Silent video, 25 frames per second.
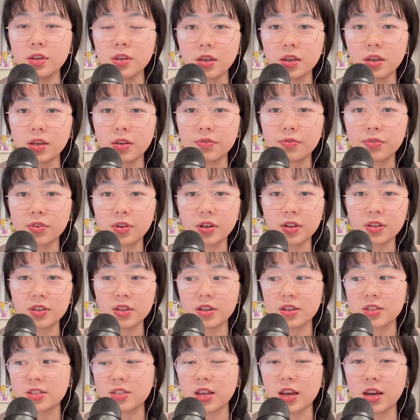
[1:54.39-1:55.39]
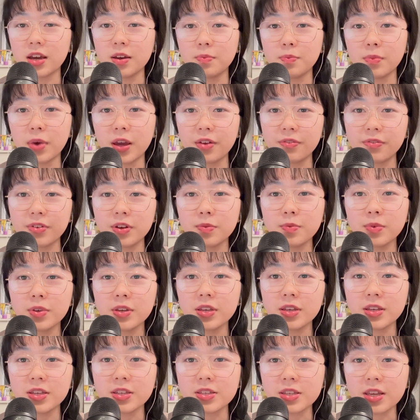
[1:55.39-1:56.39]
And for context, my family
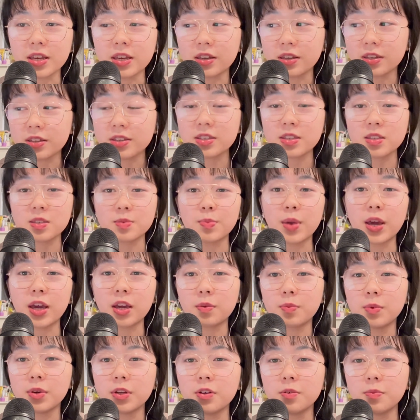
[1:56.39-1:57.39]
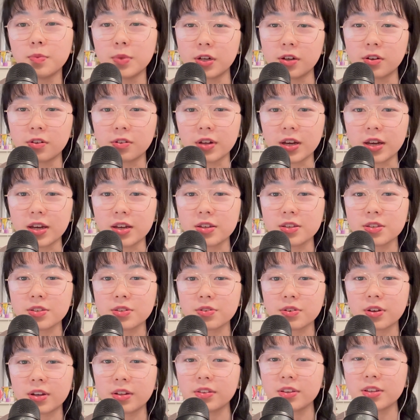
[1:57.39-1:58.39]
is like smack middle middle class,
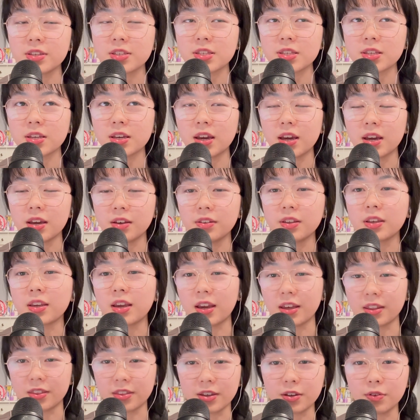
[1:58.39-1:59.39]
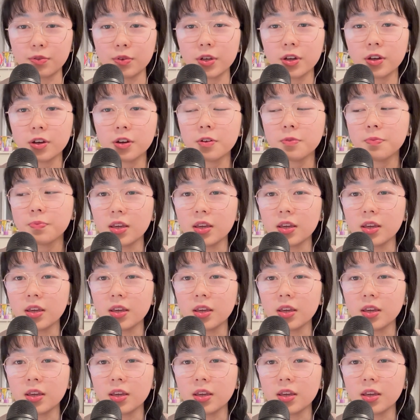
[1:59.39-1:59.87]
or at least like I think we are.